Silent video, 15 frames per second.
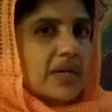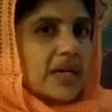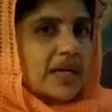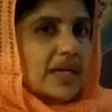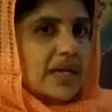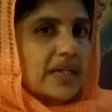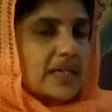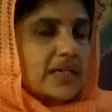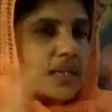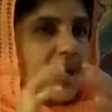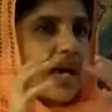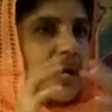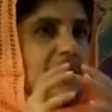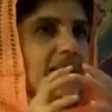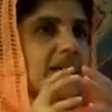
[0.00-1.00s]
an
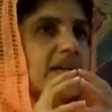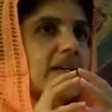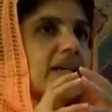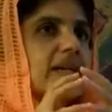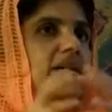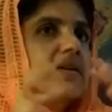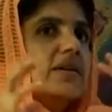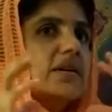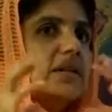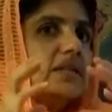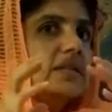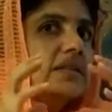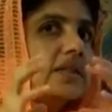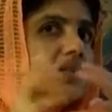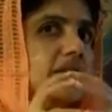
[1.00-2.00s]
attack
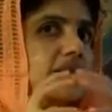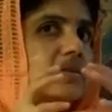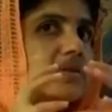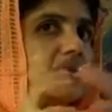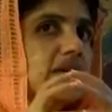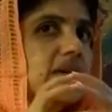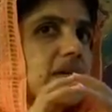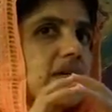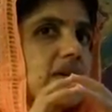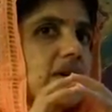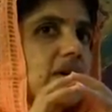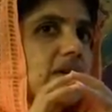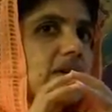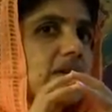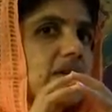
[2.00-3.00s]
on this,
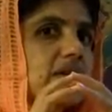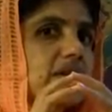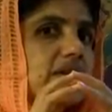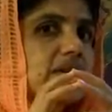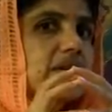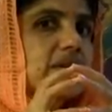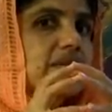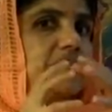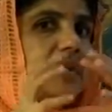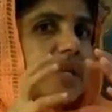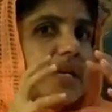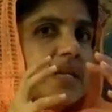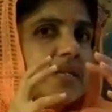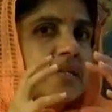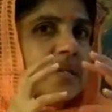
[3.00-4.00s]
on this
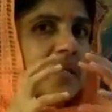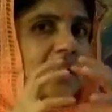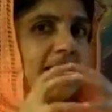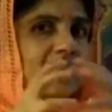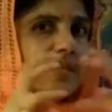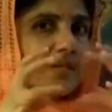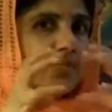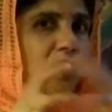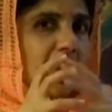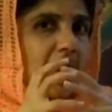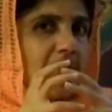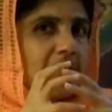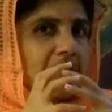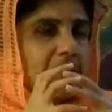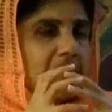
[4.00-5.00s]
measly little
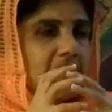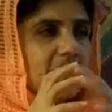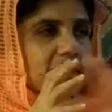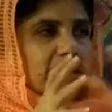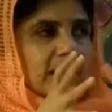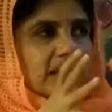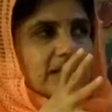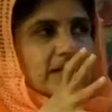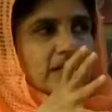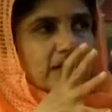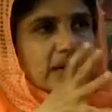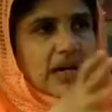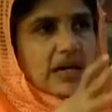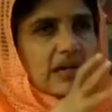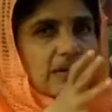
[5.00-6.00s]
mind that is
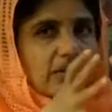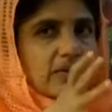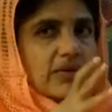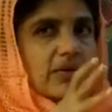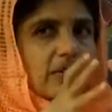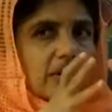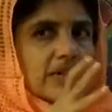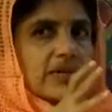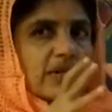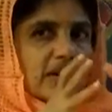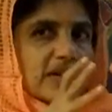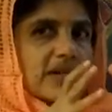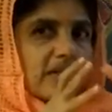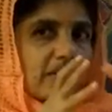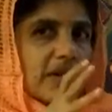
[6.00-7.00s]
stuck to only
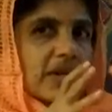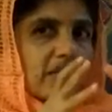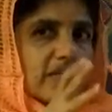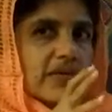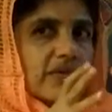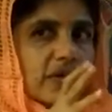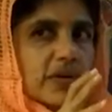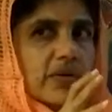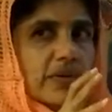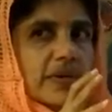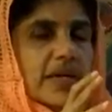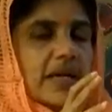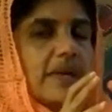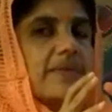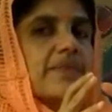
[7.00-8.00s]
certain ways of
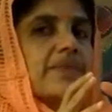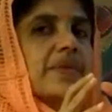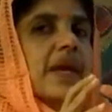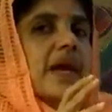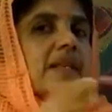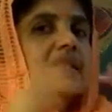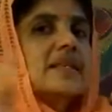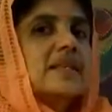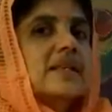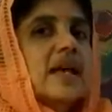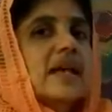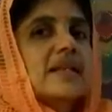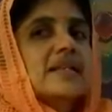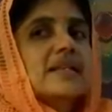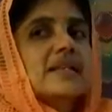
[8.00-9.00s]
knowing. And,
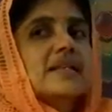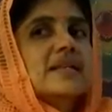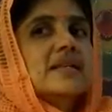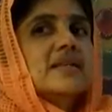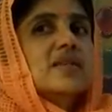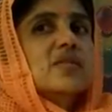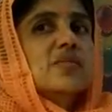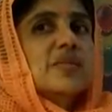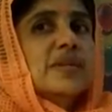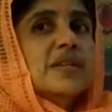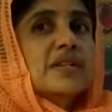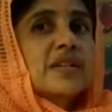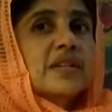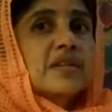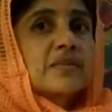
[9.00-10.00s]
and the, the
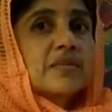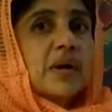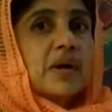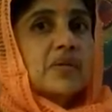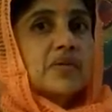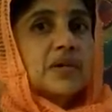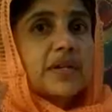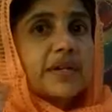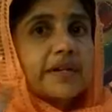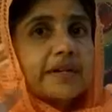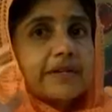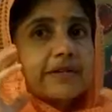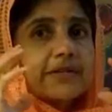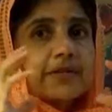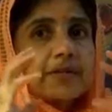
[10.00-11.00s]
Upanishads mount a
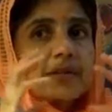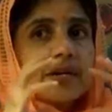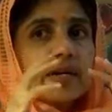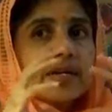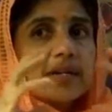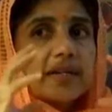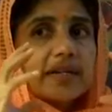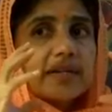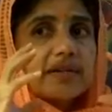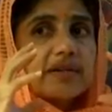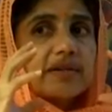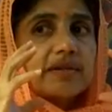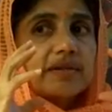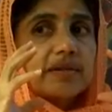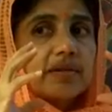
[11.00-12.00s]
concerted,
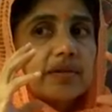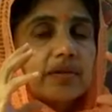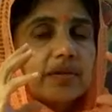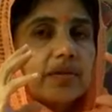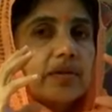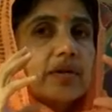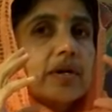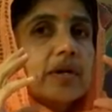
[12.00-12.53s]
you know,